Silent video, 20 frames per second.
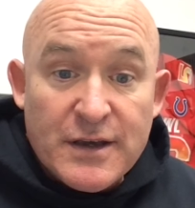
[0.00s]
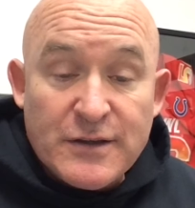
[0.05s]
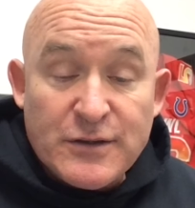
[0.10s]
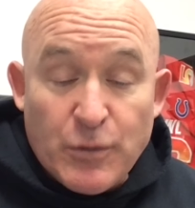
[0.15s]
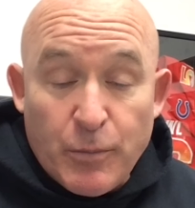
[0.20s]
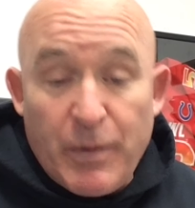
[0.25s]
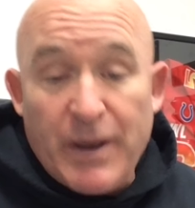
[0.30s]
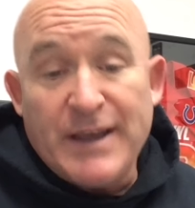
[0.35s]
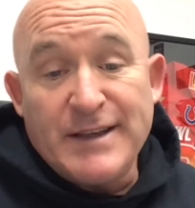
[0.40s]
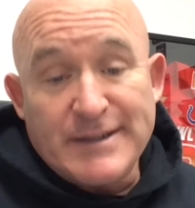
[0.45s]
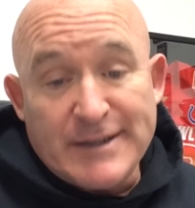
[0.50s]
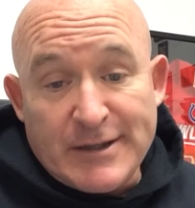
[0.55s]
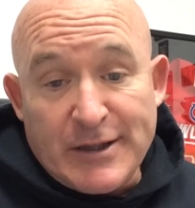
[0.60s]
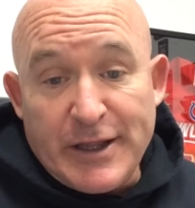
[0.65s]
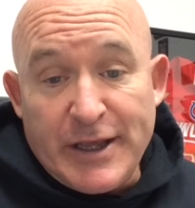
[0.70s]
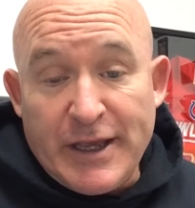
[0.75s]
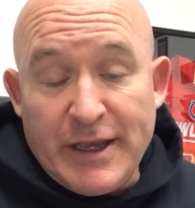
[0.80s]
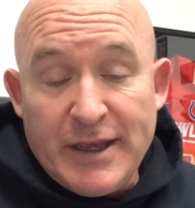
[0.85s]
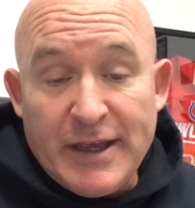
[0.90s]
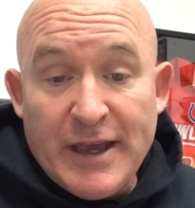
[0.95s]
So
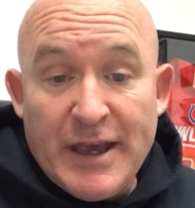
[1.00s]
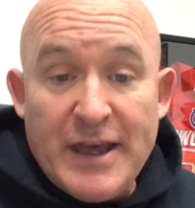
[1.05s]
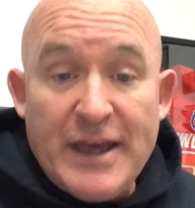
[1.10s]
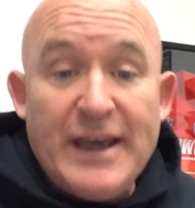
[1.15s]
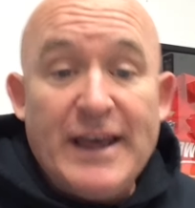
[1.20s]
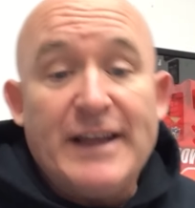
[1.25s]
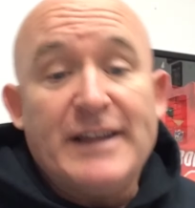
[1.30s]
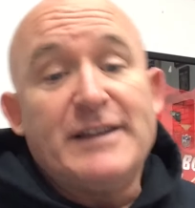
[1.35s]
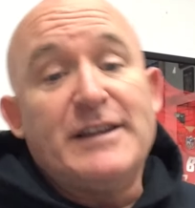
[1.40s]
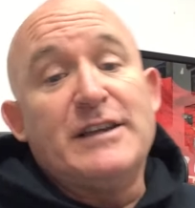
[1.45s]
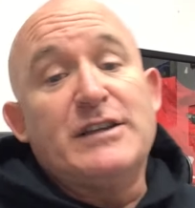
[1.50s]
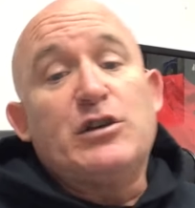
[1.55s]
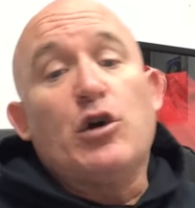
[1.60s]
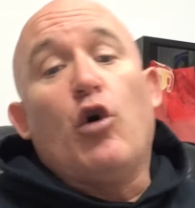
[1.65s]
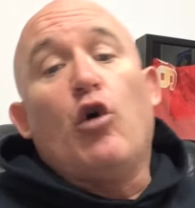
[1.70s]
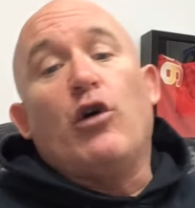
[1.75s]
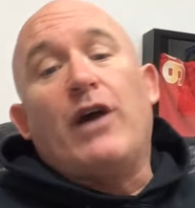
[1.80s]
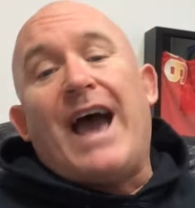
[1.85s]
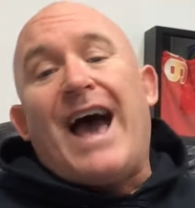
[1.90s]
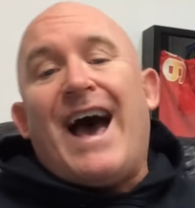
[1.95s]
basically, this
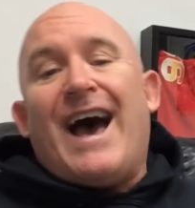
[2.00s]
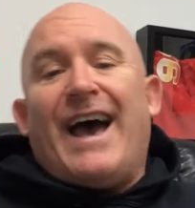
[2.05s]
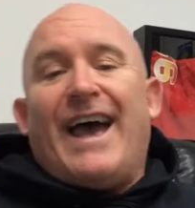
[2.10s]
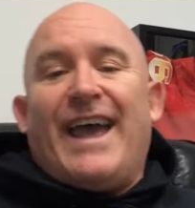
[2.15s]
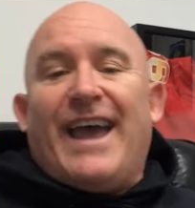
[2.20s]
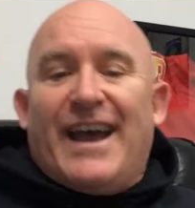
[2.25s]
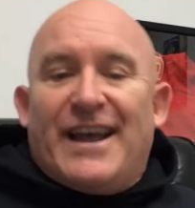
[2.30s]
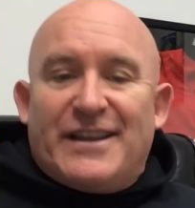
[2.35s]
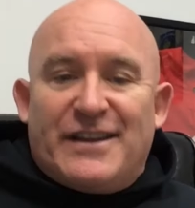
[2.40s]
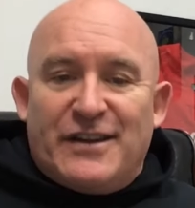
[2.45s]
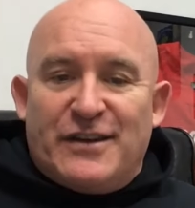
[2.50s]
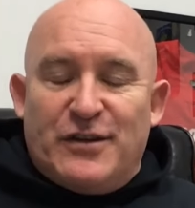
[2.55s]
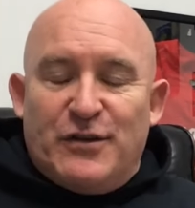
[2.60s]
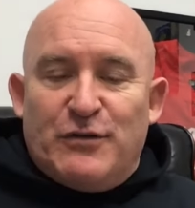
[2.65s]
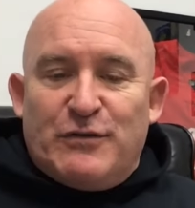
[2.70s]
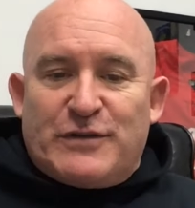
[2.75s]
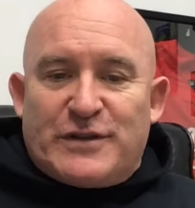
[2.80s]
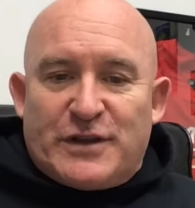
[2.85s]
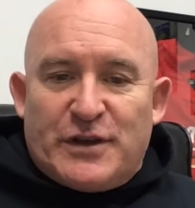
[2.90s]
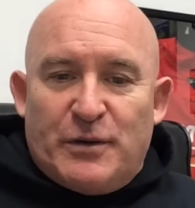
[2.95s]
old guy had to
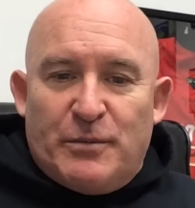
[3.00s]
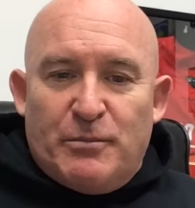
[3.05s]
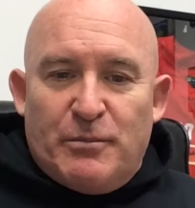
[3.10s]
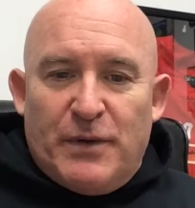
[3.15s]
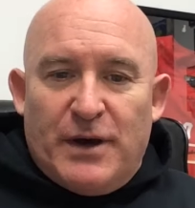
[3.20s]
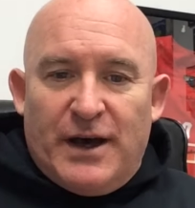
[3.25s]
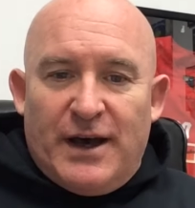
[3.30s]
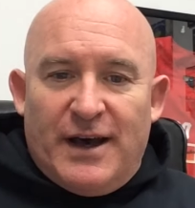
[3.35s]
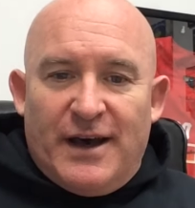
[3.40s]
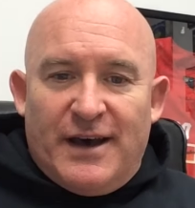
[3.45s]
do some